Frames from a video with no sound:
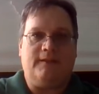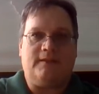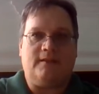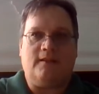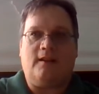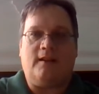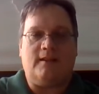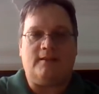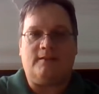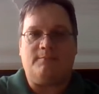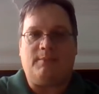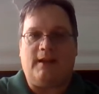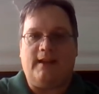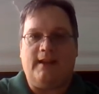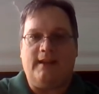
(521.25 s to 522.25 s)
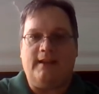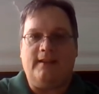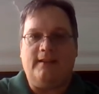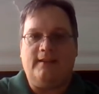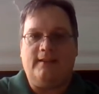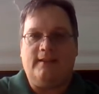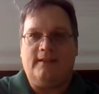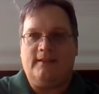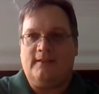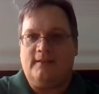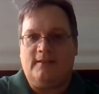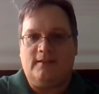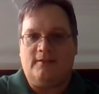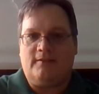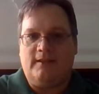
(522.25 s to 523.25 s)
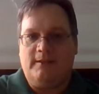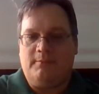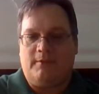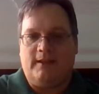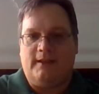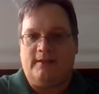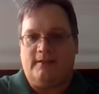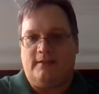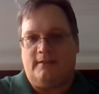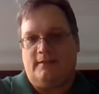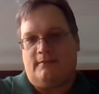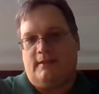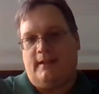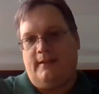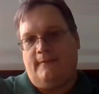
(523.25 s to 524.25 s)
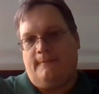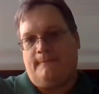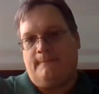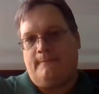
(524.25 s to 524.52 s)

it's caused by the tree branches, right?